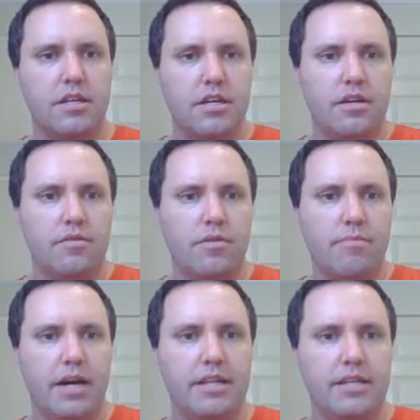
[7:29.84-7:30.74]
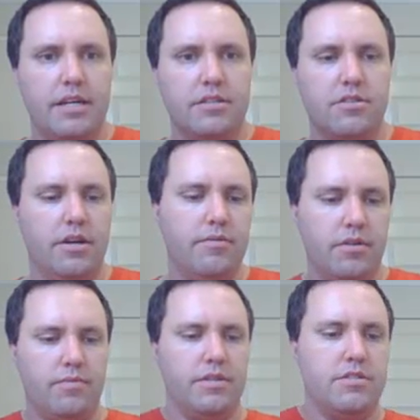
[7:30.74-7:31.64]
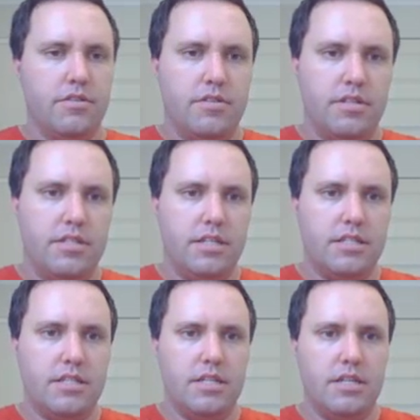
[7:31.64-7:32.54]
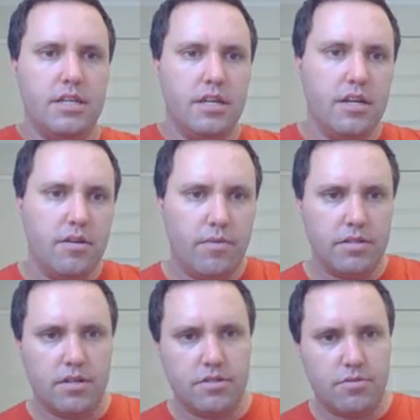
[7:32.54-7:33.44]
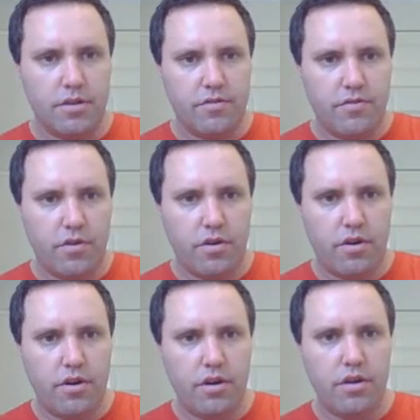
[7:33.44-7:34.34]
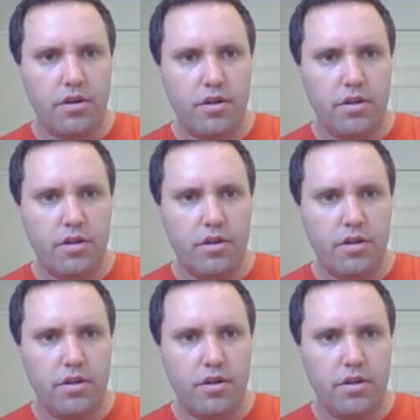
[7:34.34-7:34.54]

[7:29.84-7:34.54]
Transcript: remainder, sorry, not once times 36, 1 times 24,